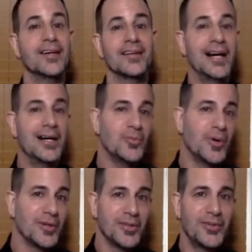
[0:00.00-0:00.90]
not
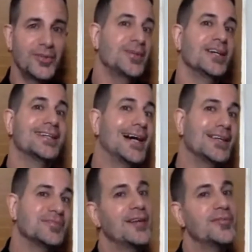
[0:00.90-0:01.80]
1 or 2,
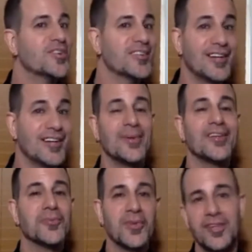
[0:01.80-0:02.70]
not 5 or 6,
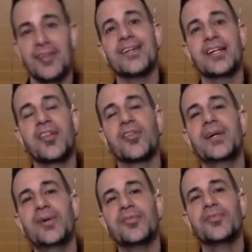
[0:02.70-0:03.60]
but specifically
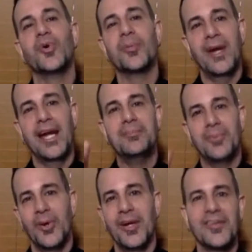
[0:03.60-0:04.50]
3 or 4 pain
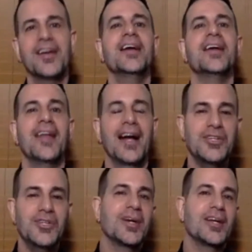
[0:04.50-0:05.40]
points that
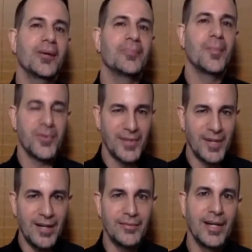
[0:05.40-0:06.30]
you can help them
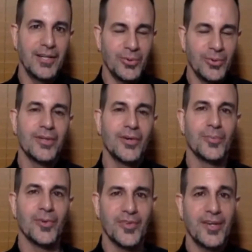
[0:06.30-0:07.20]
solve, and you will
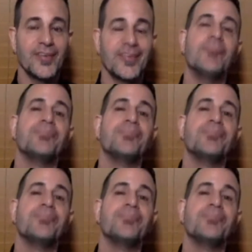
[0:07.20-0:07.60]
close more sales.